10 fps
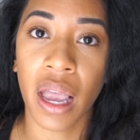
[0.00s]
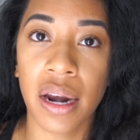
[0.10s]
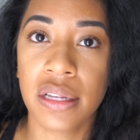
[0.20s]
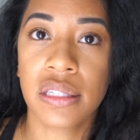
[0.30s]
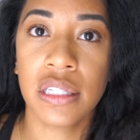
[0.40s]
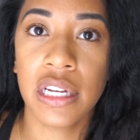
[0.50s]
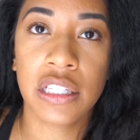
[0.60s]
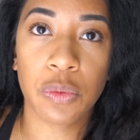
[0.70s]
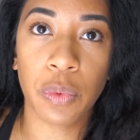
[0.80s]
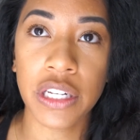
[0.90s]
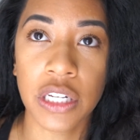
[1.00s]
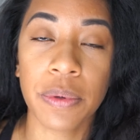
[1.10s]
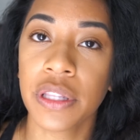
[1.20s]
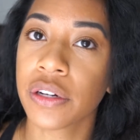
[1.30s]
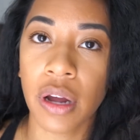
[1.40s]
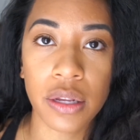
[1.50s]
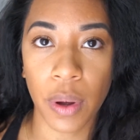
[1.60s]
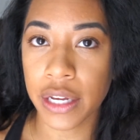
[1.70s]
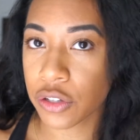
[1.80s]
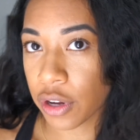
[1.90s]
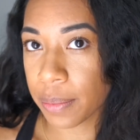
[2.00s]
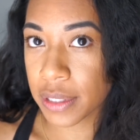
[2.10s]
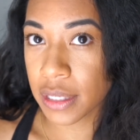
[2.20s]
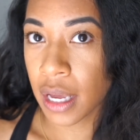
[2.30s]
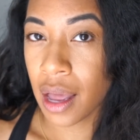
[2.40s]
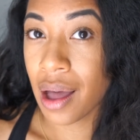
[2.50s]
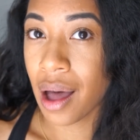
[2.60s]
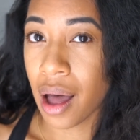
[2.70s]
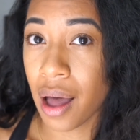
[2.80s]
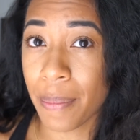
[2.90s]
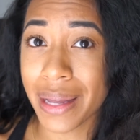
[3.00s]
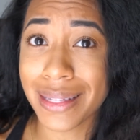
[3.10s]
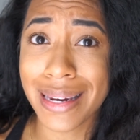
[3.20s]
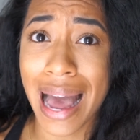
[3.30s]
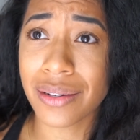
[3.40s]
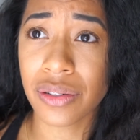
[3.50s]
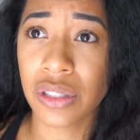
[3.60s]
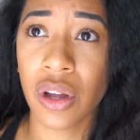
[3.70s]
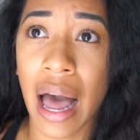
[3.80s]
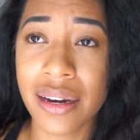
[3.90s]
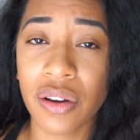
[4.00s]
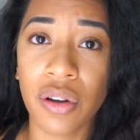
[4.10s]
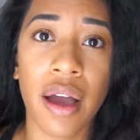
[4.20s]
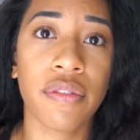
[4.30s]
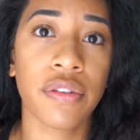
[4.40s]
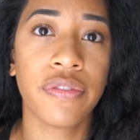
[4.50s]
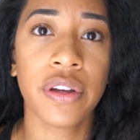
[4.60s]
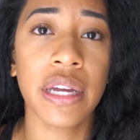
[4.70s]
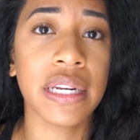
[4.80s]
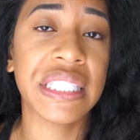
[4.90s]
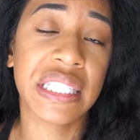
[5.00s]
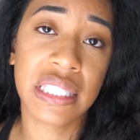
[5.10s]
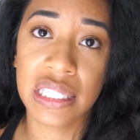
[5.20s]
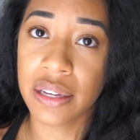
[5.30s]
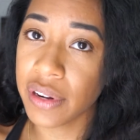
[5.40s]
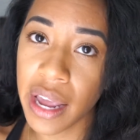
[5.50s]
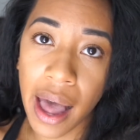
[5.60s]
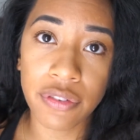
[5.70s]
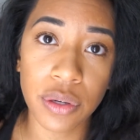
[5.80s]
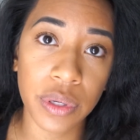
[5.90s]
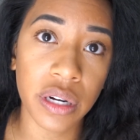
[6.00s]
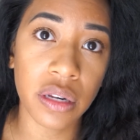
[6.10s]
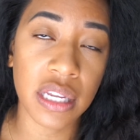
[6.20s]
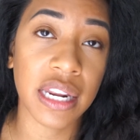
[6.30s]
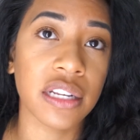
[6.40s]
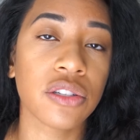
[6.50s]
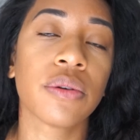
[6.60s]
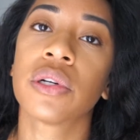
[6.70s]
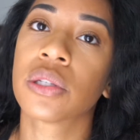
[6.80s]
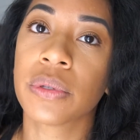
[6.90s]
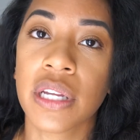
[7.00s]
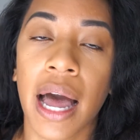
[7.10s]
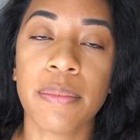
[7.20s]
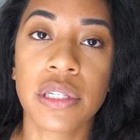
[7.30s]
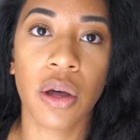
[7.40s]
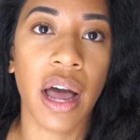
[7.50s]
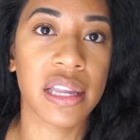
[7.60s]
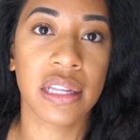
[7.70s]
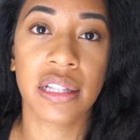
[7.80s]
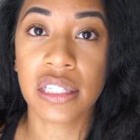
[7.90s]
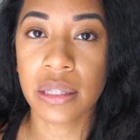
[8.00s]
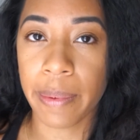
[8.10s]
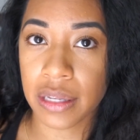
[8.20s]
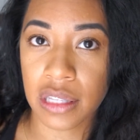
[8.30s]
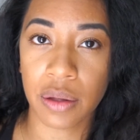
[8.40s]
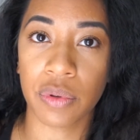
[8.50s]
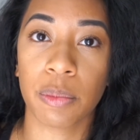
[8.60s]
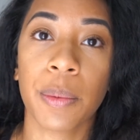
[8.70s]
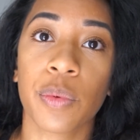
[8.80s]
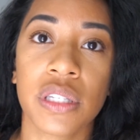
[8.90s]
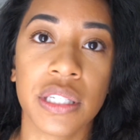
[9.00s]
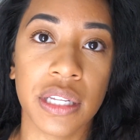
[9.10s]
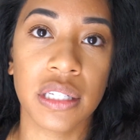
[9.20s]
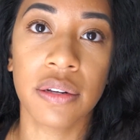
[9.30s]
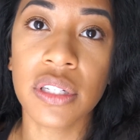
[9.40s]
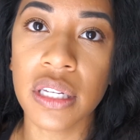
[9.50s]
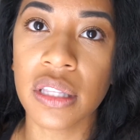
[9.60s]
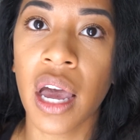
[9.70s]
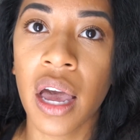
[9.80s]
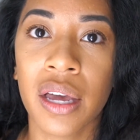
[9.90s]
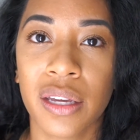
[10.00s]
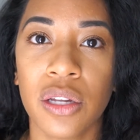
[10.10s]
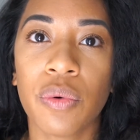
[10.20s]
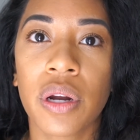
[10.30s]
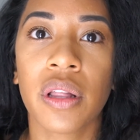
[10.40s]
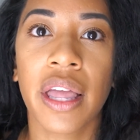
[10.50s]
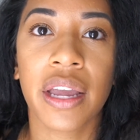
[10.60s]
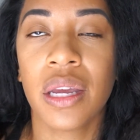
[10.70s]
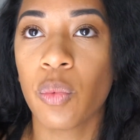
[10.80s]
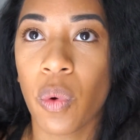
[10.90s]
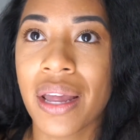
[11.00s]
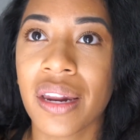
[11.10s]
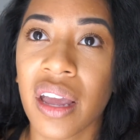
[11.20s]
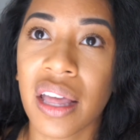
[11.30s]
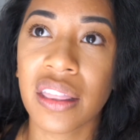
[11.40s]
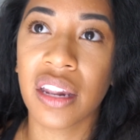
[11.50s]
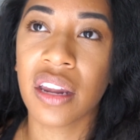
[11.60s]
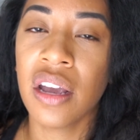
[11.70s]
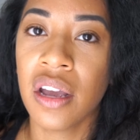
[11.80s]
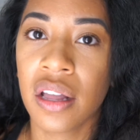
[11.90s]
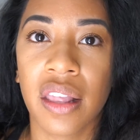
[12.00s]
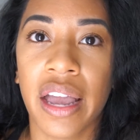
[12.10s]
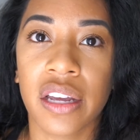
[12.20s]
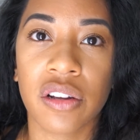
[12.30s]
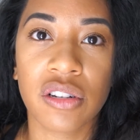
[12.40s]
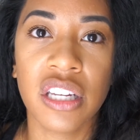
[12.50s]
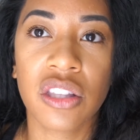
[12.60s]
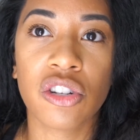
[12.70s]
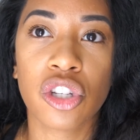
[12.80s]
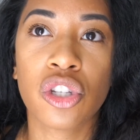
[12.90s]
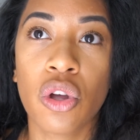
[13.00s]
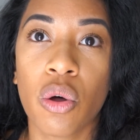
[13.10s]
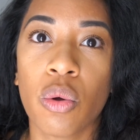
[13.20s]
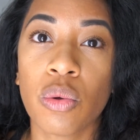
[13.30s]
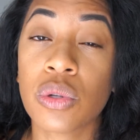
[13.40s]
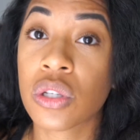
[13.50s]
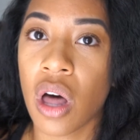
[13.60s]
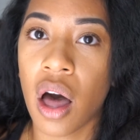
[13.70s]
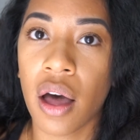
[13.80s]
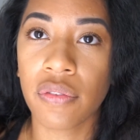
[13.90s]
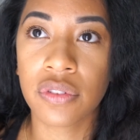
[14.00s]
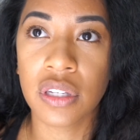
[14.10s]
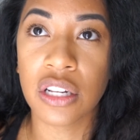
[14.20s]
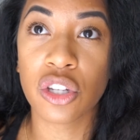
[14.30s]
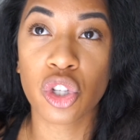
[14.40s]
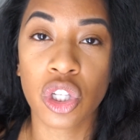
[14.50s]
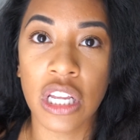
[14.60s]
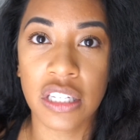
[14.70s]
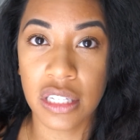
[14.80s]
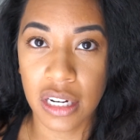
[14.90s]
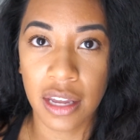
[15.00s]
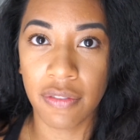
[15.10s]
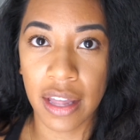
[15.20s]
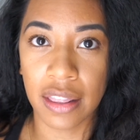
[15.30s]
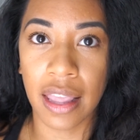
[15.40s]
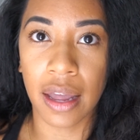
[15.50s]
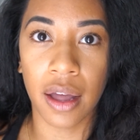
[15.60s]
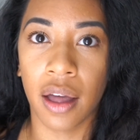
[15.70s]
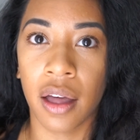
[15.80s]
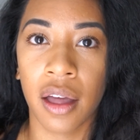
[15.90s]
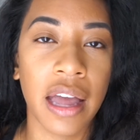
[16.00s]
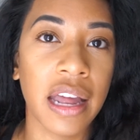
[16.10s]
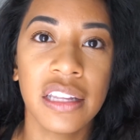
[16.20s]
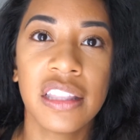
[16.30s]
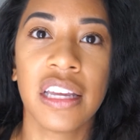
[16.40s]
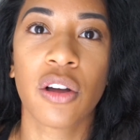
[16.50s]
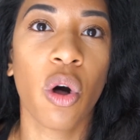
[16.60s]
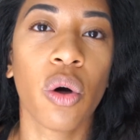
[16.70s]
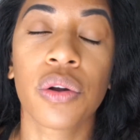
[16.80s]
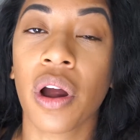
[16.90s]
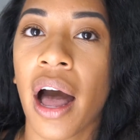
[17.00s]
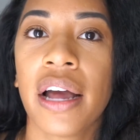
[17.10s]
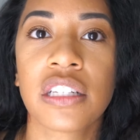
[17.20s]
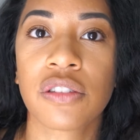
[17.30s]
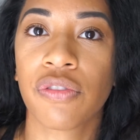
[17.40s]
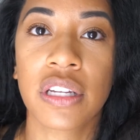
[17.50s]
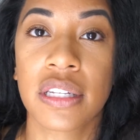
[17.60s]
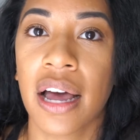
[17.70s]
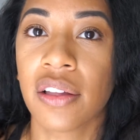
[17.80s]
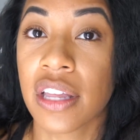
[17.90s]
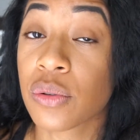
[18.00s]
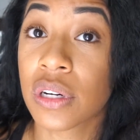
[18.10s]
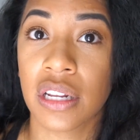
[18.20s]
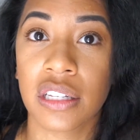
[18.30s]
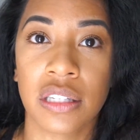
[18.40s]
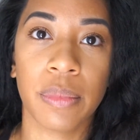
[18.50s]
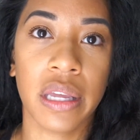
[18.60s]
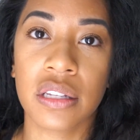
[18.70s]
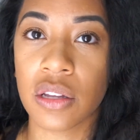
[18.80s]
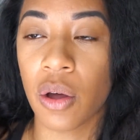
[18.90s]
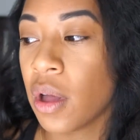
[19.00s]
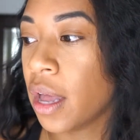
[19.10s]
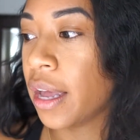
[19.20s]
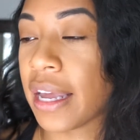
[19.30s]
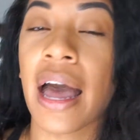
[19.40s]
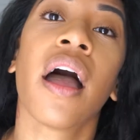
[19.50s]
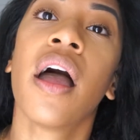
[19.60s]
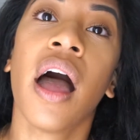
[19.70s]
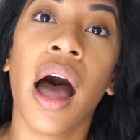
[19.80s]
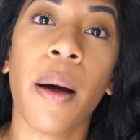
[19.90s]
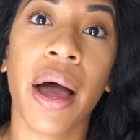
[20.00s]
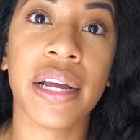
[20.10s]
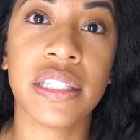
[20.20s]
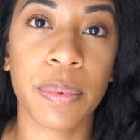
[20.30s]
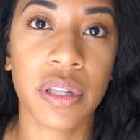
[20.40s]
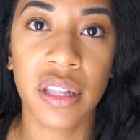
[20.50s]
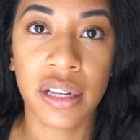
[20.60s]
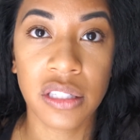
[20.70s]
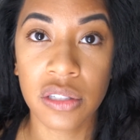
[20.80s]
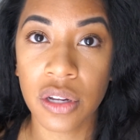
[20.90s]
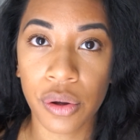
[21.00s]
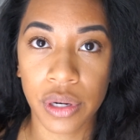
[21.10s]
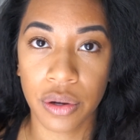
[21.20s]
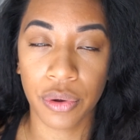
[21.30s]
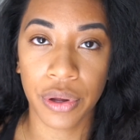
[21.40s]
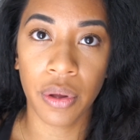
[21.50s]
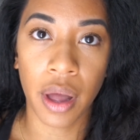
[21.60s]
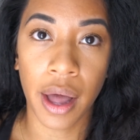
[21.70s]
Honestly, it's way cheaper than Crafts White Strips. It's natural, so I don't ever feel any sensitivity afterwards, and I do it multiple times, so I think that's the best thing with people with sensitive teeth. You don't want to like keep whitening and then like your teeth are just so soft and sensitive, and like anything cold or hot just freaks it out. That's what it does to me. So yeah, I typically like to use the coconut oil.